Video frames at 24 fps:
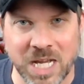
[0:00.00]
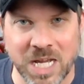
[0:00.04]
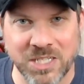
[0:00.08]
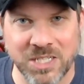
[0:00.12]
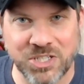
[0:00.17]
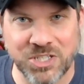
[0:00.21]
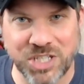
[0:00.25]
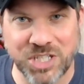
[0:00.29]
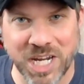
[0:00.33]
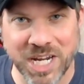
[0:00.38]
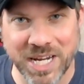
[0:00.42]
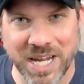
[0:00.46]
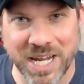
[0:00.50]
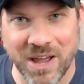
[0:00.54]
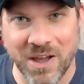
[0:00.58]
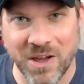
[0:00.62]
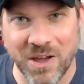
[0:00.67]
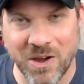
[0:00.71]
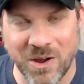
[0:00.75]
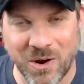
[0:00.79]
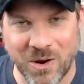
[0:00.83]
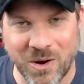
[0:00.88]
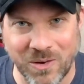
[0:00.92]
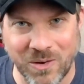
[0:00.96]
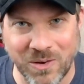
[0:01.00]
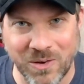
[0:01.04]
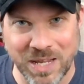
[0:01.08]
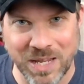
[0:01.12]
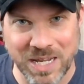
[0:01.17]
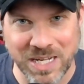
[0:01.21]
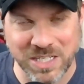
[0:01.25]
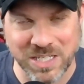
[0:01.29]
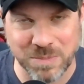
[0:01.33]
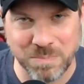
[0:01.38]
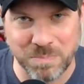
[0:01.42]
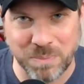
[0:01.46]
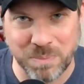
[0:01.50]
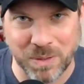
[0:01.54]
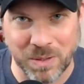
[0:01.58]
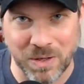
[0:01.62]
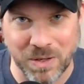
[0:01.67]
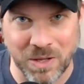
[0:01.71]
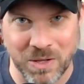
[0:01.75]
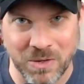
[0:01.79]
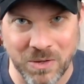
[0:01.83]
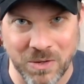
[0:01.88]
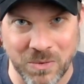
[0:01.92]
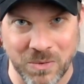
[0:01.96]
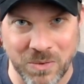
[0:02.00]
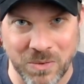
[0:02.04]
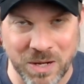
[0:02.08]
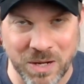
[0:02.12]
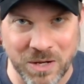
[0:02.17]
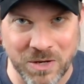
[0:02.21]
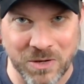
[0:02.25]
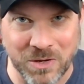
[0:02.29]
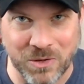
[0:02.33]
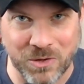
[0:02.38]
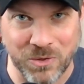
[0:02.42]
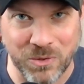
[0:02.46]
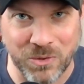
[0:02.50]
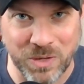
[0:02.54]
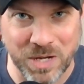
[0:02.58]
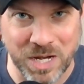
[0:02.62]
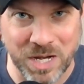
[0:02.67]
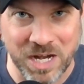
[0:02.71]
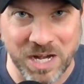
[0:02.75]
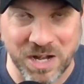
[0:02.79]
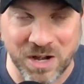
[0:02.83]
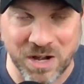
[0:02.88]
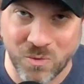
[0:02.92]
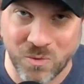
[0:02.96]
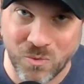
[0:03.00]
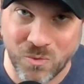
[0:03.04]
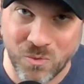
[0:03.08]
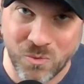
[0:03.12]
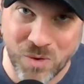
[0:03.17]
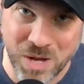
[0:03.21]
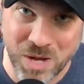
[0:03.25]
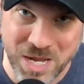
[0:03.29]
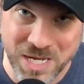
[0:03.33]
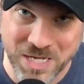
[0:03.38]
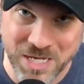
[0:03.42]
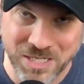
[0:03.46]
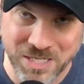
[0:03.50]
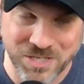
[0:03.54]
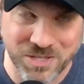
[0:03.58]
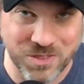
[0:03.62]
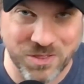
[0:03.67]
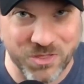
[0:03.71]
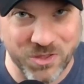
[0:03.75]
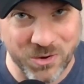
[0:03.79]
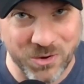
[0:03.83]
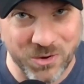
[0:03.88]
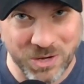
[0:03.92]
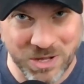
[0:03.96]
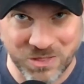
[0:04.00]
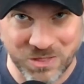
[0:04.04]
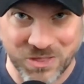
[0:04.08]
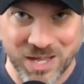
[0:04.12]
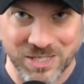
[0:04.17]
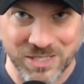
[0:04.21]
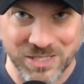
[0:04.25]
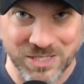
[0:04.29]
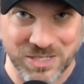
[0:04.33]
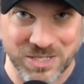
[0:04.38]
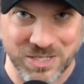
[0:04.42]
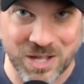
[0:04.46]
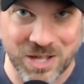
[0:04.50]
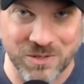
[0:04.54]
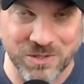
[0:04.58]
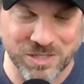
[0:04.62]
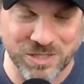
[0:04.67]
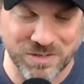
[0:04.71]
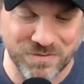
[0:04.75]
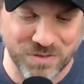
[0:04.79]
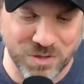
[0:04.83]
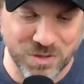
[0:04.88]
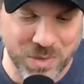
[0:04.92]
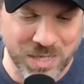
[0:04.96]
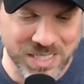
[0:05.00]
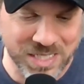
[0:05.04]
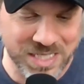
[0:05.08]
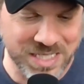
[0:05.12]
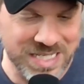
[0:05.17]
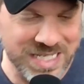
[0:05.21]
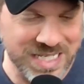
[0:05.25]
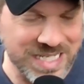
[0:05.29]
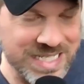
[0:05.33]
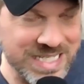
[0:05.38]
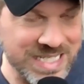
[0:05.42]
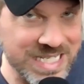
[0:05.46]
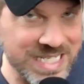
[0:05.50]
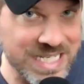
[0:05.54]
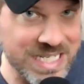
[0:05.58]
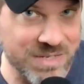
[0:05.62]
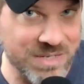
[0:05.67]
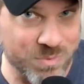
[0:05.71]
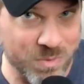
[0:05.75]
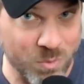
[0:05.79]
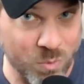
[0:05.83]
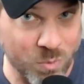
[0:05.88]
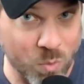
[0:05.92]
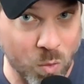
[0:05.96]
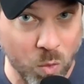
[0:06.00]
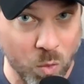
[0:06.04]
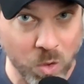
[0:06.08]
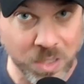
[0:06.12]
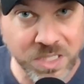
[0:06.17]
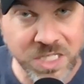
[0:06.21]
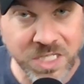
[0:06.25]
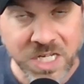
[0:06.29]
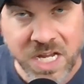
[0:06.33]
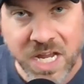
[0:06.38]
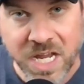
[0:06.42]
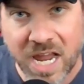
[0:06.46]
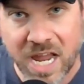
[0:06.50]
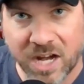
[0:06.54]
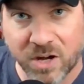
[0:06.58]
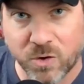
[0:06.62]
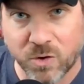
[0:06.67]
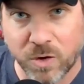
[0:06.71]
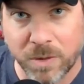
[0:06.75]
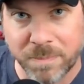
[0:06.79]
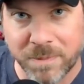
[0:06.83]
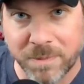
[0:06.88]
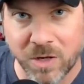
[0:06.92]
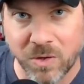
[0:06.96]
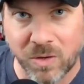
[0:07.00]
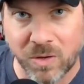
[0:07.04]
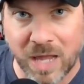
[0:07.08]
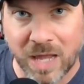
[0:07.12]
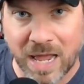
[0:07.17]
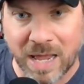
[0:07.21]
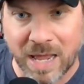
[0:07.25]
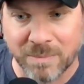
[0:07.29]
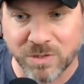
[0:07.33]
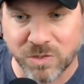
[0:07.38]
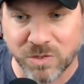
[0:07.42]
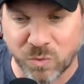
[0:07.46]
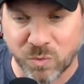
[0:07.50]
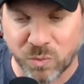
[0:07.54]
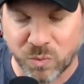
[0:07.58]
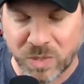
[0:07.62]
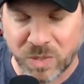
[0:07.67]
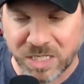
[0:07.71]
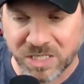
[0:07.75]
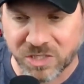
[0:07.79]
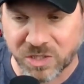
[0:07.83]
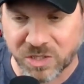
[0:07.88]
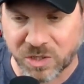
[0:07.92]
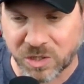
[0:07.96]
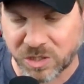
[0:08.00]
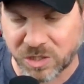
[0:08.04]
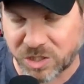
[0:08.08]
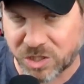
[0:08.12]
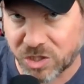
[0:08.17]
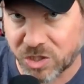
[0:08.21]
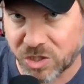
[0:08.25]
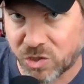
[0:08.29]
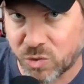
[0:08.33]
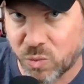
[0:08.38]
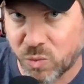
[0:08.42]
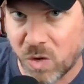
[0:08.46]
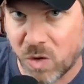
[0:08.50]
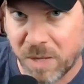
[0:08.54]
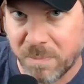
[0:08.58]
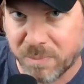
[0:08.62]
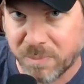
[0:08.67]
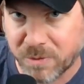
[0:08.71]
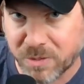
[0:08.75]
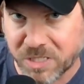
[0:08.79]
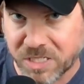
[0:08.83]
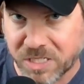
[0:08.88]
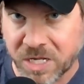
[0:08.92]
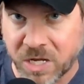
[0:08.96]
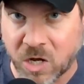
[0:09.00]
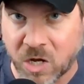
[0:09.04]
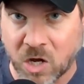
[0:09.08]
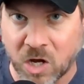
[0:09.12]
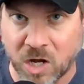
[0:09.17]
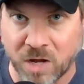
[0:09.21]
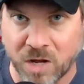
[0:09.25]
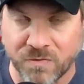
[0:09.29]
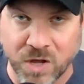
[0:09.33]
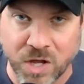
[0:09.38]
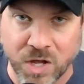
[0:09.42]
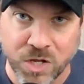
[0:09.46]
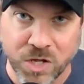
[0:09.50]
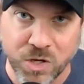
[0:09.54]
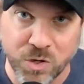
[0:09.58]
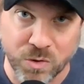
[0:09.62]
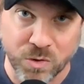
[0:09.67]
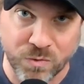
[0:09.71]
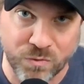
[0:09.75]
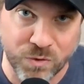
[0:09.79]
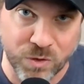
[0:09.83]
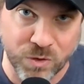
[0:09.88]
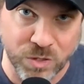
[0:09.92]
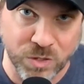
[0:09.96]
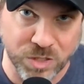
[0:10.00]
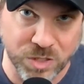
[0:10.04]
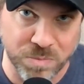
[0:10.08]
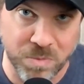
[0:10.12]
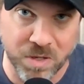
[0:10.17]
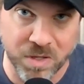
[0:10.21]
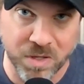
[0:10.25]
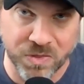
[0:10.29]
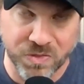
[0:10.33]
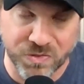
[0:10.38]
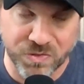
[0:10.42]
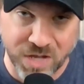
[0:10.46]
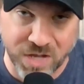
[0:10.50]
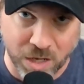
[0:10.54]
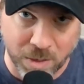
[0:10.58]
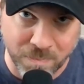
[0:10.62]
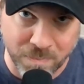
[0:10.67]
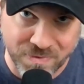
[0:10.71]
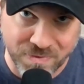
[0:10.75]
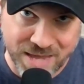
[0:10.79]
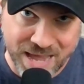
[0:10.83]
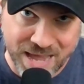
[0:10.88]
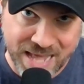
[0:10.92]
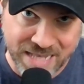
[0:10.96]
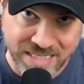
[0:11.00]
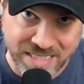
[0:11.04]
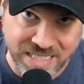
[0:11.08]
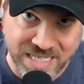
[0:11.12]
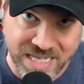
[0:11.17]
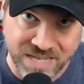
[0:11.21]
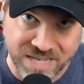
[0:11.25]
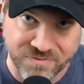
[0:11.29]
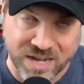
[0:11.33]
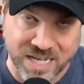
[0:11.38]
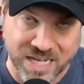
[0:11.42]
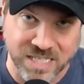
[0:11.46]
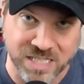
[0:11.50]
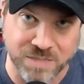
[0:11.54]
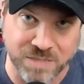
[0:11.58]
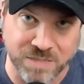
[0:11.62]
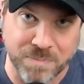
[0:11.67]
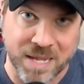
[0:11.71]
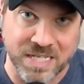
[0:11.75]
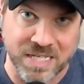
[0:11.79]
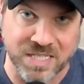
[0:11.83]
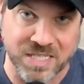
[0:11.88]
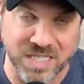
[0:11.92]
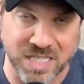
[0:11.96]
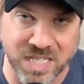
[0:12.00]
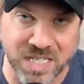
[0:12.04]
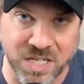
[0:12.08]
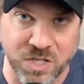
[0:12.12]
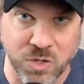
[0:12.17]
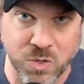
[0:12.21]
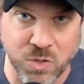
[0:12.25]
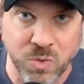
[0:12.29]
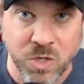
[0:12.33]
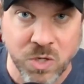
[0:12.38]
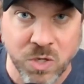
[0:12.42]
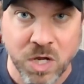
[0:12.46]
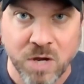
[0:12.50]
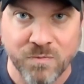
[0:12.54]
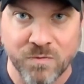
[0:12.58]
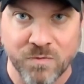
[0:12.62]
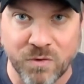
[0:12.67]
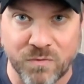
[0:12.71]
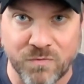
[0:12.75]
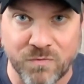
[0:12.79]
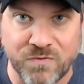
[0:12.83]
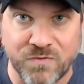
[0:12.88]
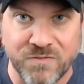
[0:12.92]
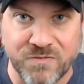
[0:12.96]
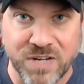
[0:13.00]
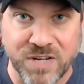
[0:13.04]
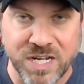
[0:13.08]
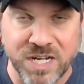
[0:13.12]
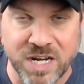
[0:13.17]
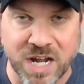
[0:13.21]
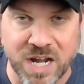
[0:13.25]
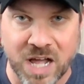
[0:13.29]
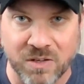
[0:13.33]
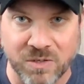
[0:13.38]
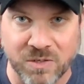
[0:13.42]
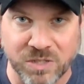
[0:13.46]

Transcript: And check out our links below, including Weeks, $30,000 of USDT rewards, and Crypto Labs research, 20% off your first month. Tell them Dad's DeFi Space sent you for $50